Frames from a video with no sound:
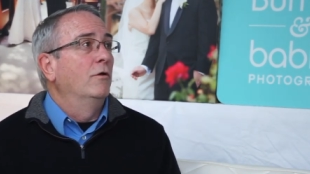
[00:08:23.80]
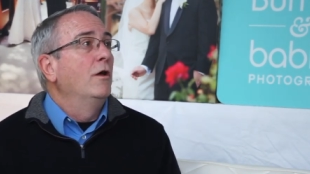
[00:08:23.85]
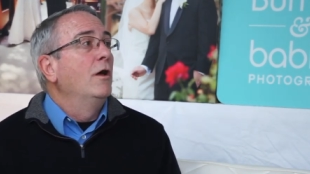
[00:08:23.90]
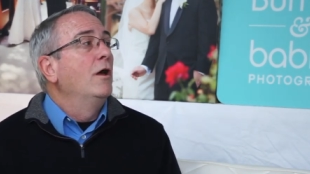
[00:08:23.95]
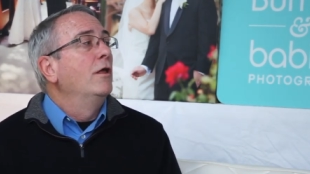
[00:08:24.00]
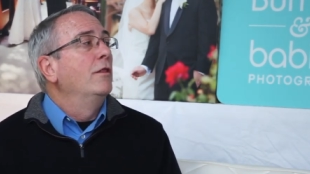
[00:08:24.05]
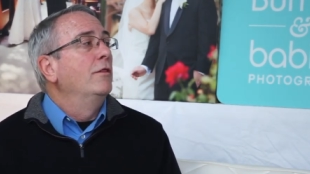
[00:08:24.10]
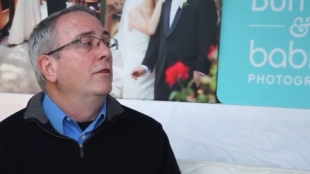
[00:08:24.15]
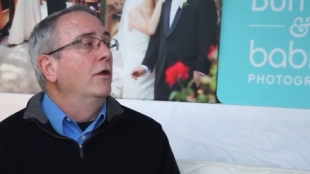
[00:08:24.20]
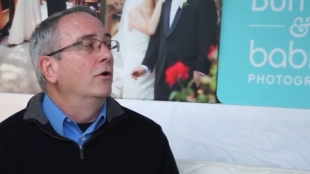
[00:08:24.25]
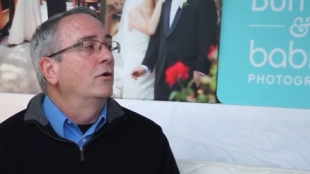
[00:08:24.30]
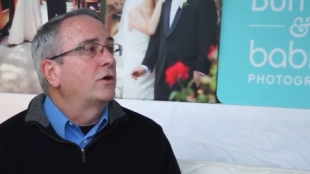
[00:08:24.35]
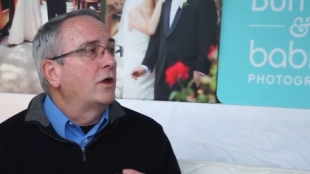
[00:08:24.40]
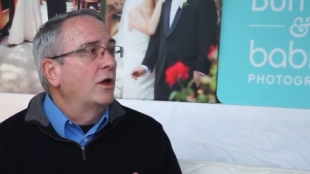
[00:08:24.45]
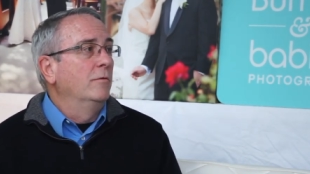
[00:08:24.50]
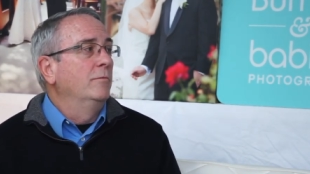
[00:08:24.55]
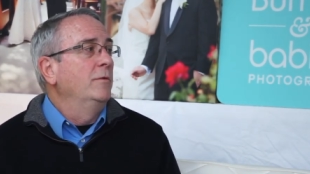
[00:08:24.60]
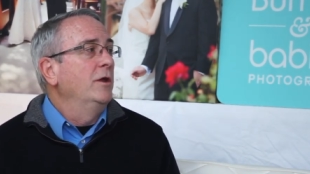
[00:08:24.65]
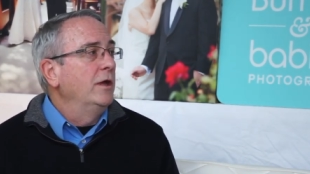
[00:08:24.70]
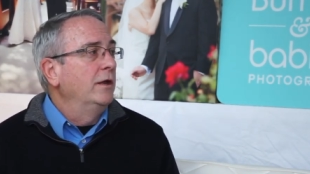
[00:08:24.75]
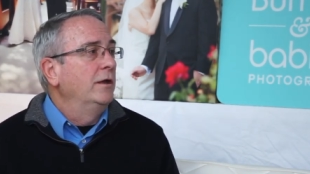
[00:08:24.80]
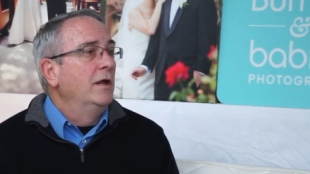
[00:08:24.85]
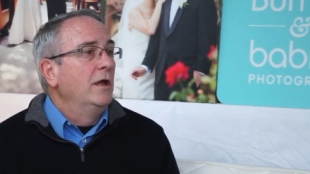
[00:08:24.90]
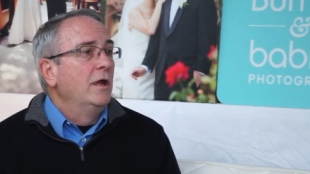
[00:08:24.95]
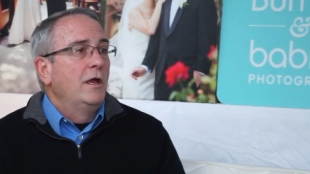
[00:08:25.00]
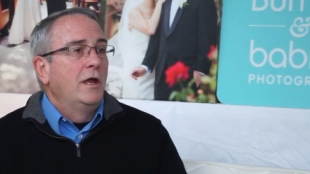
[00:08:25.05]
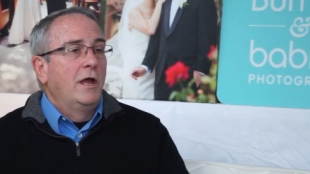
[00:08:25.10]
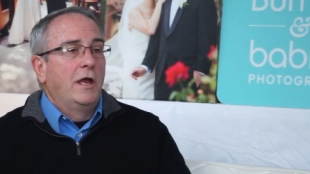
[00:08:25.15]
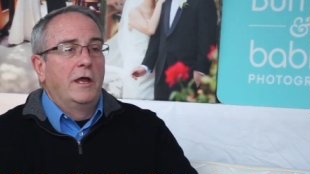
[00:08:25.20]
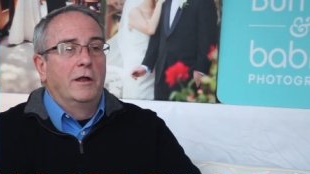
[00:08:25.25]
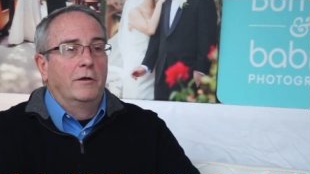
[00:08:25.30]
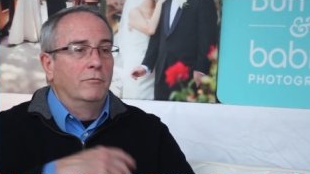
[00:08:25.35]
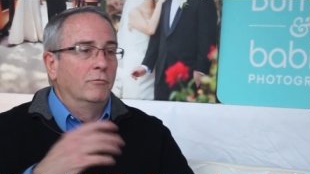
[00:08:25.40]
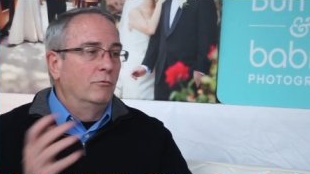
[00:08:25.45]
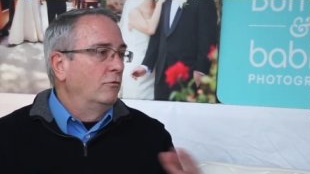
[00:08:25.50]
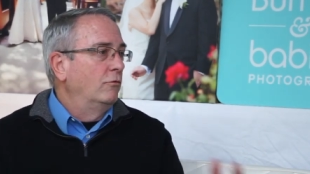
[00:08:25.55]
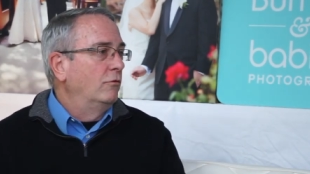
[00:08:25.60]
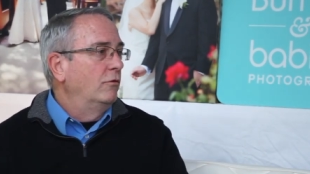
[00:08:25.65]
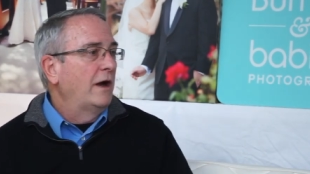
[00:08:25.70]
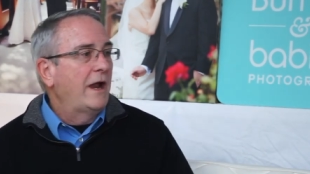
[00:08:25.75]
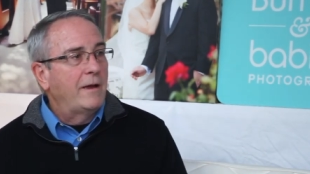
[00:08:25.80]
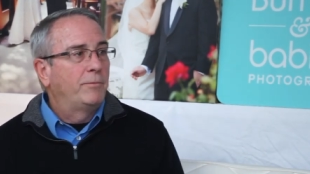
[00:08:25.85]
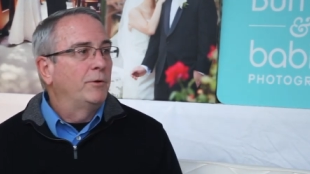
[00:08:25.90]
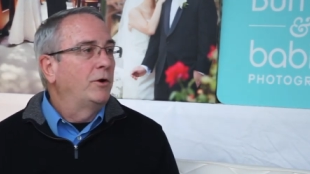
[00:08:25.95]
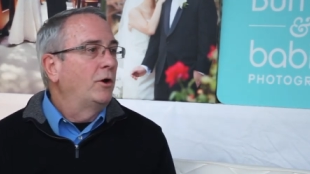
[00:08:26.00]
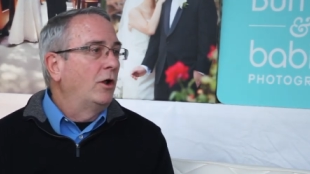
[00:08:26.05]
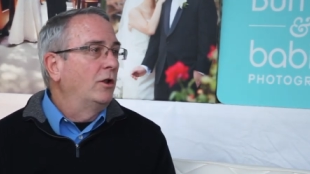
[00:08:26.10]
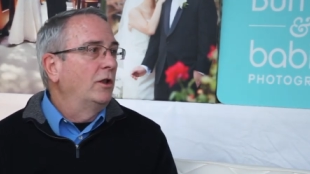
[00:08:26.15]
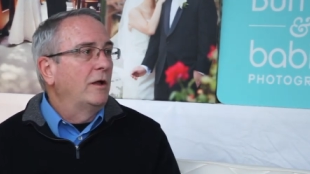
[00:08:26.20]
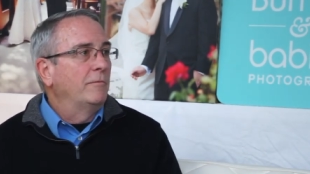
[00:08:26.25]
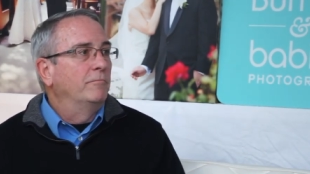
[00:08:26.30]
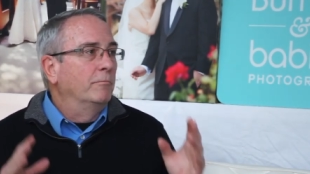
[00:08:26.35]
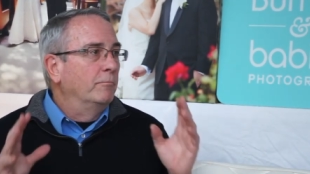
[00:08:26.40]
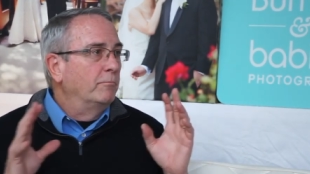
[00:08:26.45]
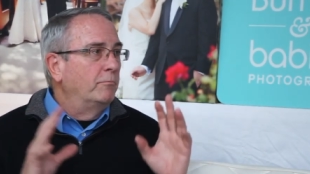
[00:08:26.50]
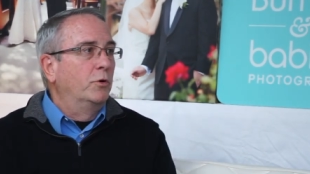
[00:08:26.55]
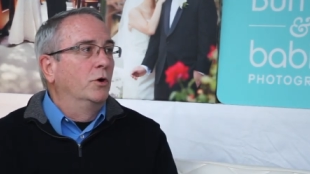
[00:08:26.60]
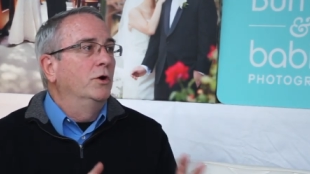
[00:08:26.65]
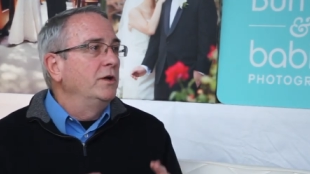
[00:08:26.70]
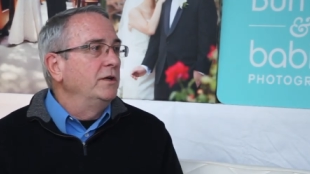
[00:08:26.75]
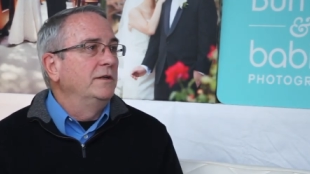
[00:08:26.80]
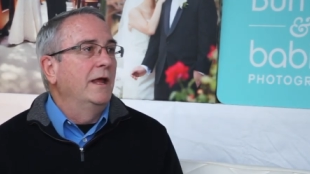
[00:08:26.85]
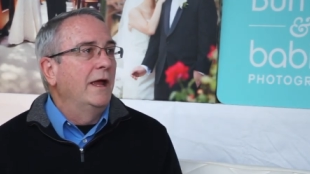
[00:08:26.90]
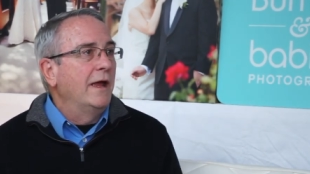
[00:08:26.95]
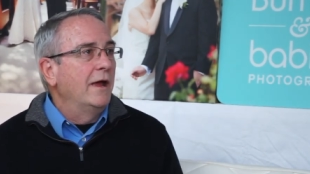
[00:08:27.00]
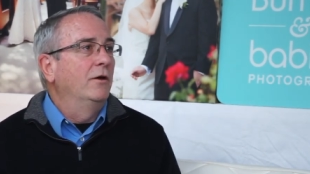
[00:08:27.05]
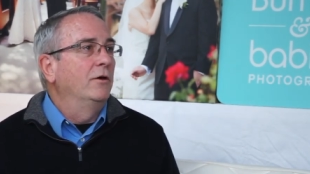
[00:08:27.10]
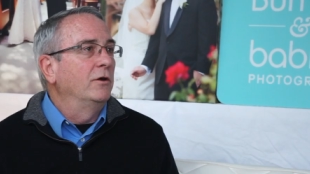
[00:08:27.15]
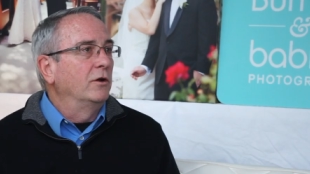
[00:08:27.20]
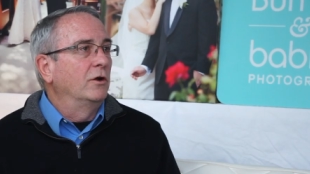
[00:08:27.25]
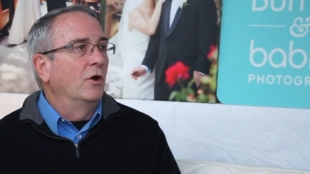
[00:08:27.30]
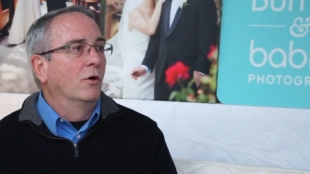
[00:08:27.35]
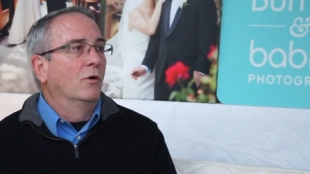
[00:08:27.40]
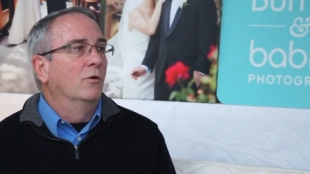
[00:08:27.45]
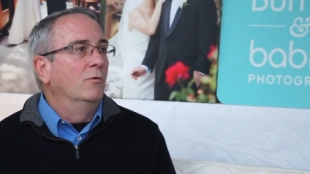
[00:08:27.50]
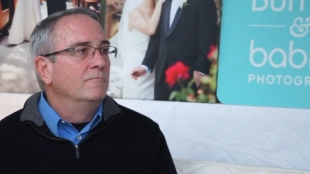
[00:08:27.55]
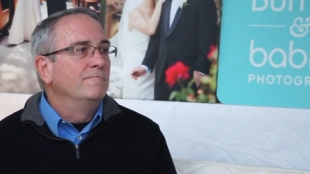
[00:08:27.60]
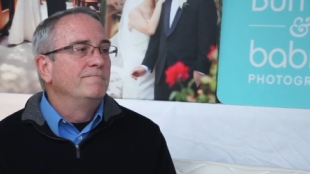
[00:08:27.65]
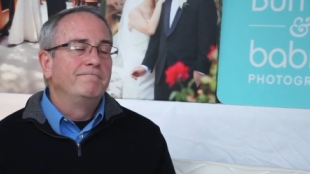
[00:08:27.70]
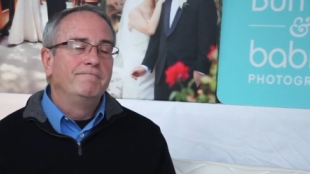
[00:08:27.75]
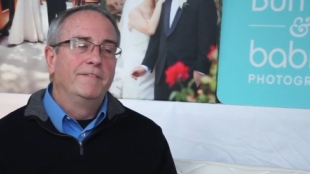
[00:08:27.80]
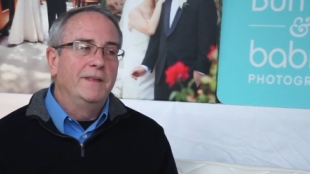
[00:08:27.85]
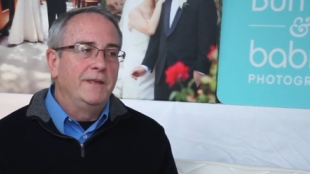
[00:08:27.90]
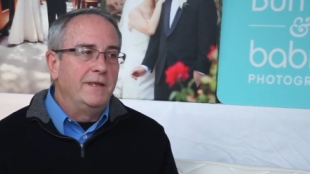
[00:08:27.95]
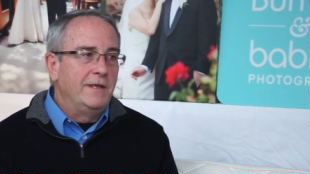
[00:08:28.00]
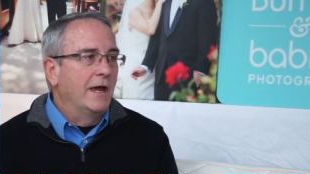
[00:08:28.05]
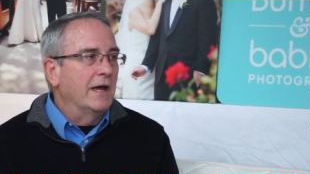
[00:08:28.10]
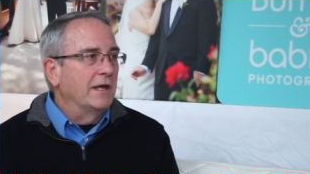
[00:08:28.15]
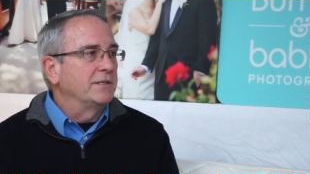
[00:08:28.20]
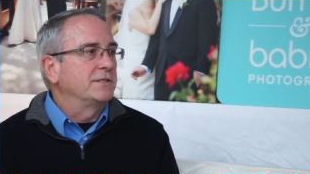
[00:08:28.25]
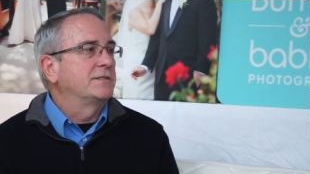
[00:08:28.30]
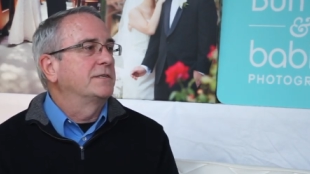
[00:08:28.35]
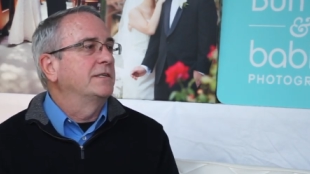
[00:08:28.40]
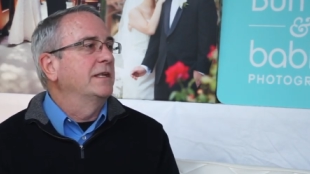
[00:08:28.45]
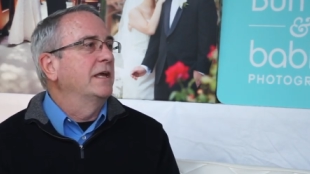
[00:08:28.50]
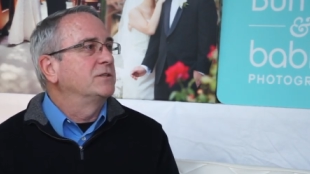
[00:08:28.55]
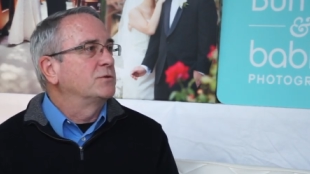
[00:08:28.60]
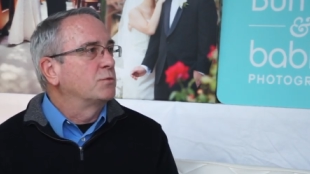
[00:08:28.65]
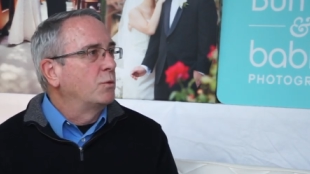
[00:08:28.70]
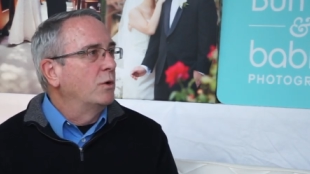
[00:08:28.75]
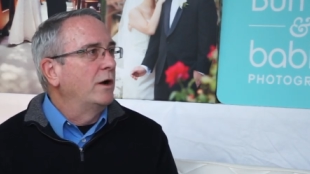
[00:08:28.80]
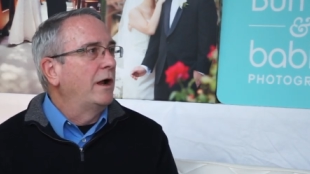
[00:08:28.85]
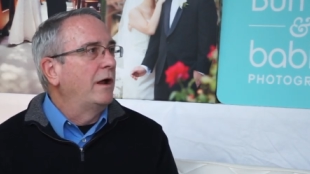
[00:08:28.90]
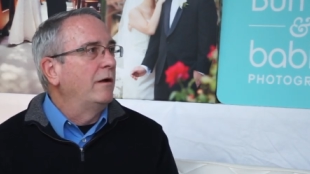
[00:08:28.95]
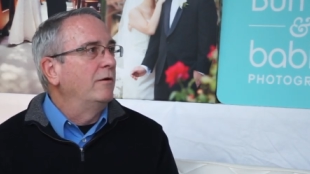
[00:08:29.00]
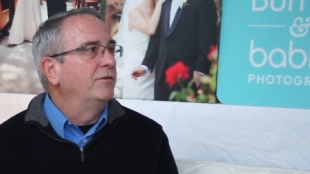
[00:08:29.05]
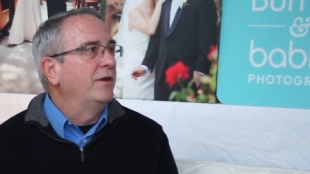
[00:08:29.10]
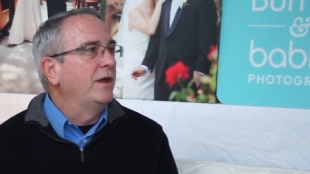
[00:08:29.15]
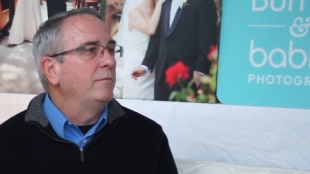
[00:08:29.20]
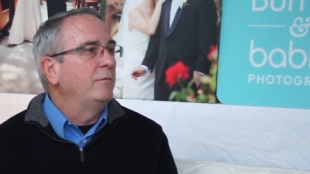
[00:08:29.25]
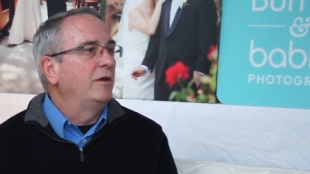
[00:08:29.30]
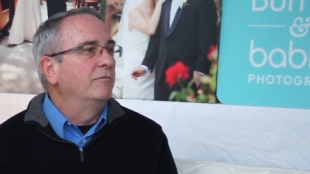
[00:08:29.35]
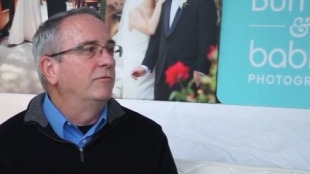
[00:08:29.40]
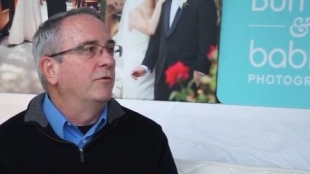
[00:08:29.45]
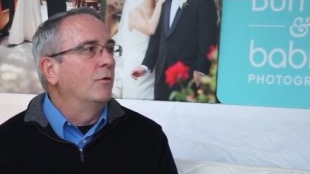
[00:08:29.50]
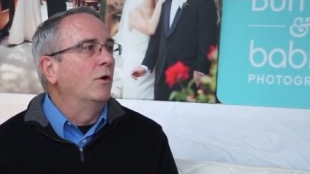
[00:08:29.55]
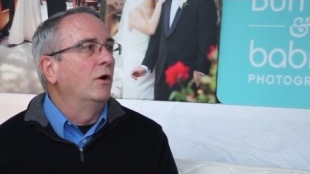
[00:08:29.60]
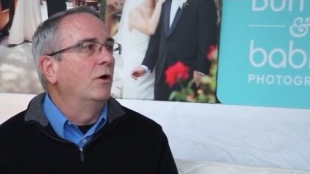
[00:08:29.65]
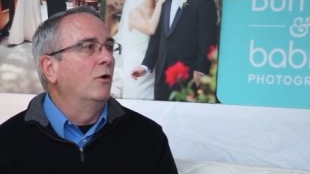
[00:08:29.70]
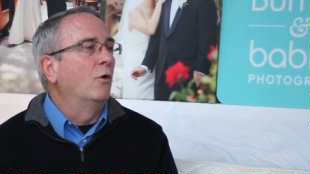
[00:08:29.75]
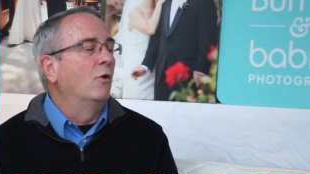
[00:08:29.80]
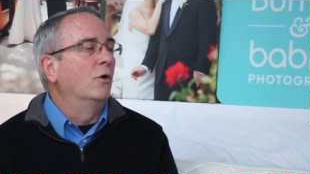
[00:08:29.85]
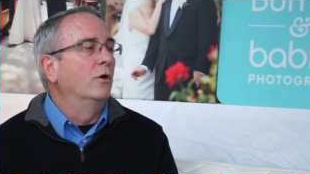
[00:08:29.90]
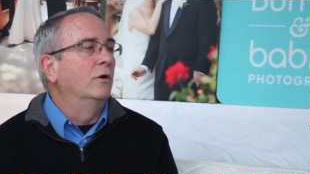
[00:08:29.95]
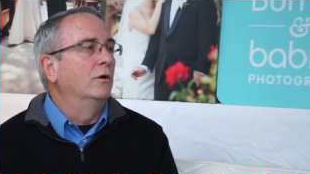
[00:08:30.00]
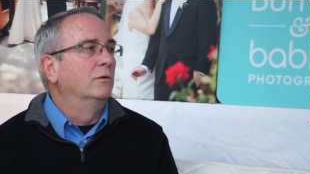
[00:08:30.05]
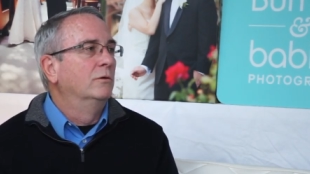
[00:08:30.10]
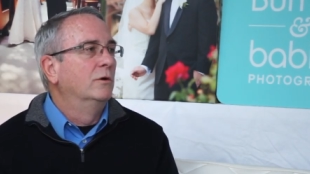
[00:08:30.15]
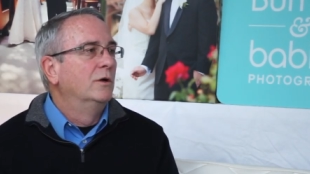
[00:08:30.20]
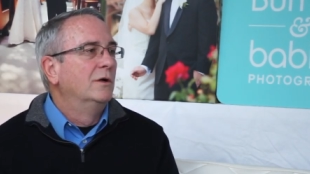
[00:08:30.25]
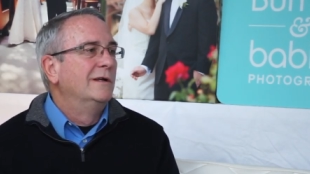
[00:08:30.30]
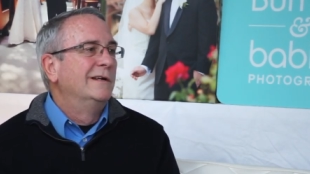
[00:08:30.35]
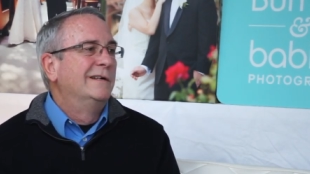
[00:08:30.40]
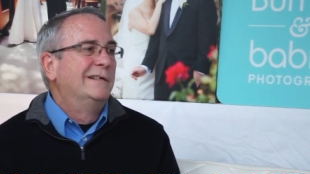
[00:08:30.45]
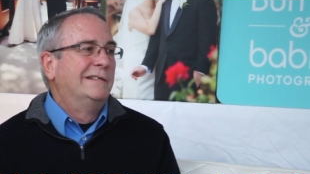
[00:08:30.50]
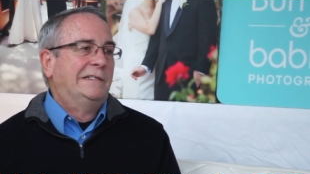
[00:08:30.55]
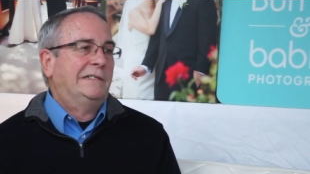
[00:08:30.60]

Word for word: you know, they'll come in and wrap it all up, put it down, and go, yes, that's what I was aiming yeah. for, or